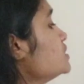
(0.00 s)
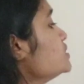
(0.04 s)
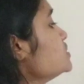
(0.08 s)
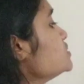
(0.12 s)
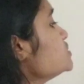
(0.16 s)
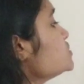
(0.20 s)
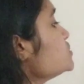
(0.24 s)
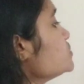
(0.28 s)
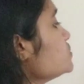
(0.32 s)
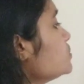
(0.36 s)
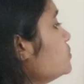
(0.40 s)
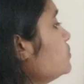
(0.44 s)

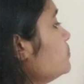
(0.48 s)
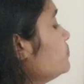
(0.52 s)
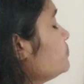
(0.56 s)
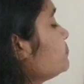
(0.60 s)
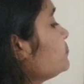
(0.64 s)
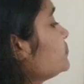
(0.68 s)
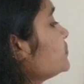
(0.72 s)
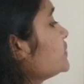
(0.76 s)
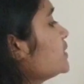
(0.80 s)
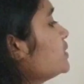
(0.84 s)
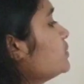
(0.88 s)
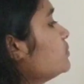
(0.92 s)
So,
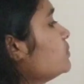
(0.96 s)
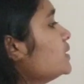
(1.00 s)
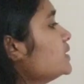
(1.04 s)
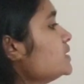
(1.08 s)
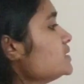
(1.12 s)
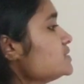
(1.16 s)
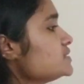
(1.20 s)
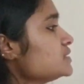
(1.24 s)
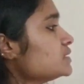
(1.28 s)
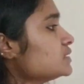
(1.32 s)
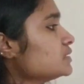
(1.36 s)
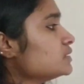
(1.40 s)
what
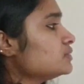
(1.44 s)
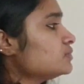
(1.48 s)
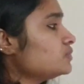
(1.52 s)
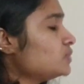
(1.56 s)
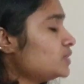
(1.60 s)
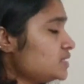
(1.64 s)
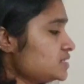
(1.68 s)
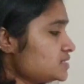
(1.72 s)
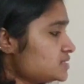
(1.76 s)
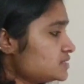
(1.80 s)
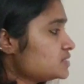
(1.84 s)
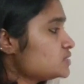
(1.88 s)
is
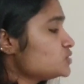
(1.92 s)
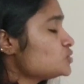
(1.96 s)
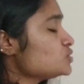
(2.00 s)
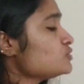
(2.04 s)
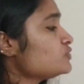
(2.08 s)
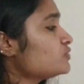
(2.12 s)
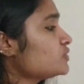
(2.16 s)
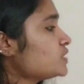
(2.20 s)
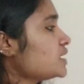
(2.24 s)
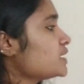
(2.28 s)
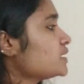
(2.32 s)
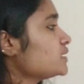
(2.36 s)

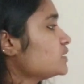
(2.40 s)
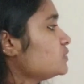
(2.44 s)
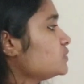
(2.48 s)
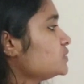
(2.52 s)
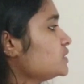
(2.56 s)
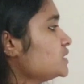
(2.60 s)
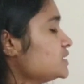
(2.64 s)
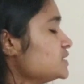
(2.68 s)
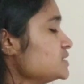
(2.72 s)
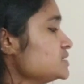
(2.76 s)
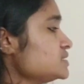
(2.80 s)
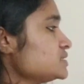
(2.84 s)
Kirchhoff current law?
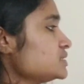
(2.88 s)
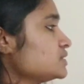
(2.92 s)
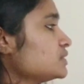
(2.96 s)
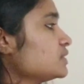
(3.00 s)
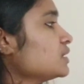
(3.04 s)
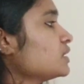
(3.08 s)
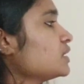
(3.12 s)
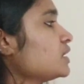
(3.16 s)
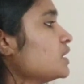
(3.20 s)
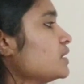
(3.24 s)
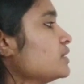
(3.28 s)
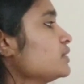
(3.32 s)
That is,
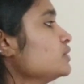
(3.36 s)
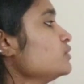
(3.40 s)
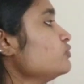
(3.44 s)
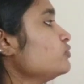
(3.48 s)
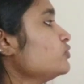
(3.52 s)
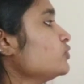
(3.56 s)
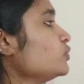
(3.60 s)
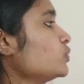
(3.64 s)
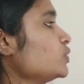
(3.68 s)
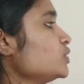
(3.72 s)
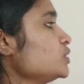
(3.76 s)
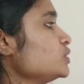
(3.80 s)
the current
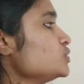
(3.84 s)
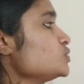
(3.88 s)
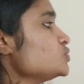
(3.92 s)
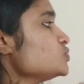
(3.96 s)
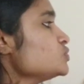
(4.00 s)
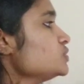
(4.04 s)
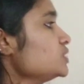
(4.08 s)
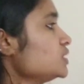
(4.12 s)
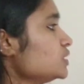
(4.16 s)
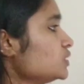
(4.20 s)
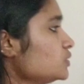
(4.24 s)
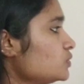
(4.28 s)
flowing
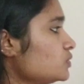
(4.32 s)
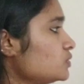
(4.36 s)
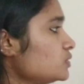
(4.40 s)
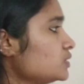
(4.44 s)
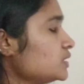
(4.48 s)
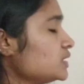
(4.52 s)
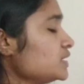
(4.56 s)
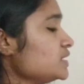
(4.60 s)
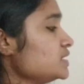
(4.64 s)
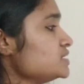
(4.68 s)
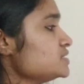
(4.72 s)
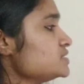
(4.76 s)
to the
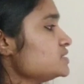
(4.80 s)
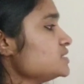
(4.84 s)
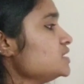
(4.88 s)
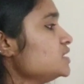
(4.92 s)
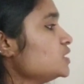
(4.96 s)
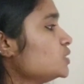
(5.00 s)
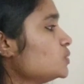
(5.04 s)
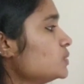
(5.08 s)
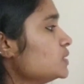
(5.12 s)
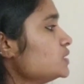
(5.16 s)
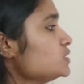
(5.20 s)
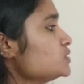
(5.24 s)
node is
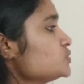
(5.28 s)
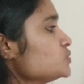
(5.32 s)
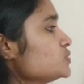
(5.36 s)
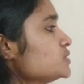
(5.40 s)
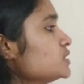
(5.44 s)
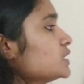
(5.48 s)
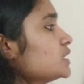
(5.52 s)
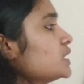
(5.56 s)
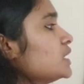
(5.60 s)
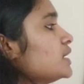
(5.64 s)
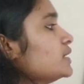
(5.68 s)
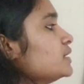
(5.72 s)
equal to
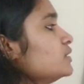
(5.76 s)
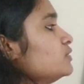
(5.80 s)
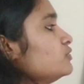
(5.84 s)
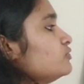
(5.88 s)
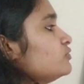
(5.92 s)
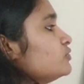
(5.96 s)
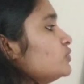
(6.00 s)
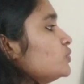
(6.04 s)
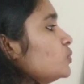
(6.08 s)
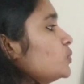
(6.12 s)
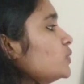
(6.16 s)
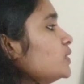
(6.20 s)
the current
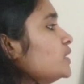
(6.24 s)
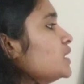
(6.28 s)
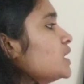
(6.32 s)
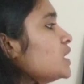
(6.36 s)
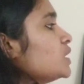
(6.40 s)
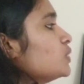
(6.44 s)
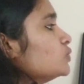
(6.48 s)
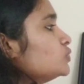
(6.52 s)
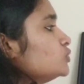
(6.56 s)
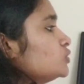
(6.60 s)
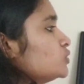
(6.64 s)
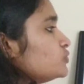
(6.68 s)
flowing
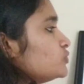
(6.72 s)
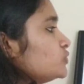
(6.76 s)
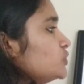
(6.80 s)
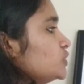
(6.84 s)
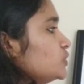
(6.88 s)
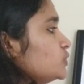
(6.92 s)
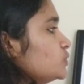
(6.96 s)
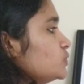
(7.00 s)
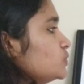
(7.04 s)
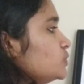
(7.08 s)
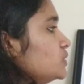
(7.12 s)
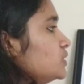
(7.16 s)
out of the
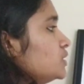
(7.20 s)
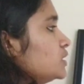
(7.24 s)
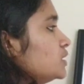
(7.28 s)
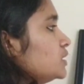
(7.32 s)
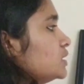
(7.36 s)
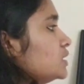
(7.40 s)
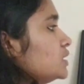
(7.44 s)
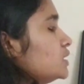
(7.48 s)
node.